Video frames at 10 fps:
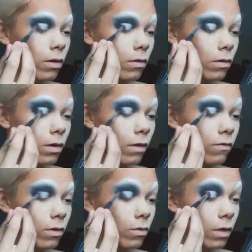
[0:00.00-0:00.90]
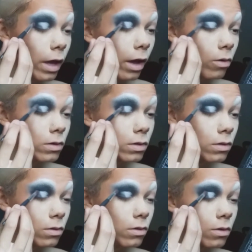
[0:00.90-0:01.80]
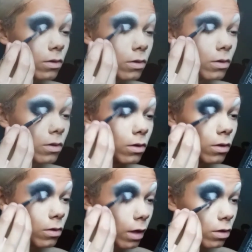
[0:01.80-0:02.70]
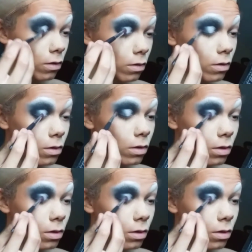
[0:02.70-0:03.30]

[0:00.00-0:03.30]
and diffusing out those edges.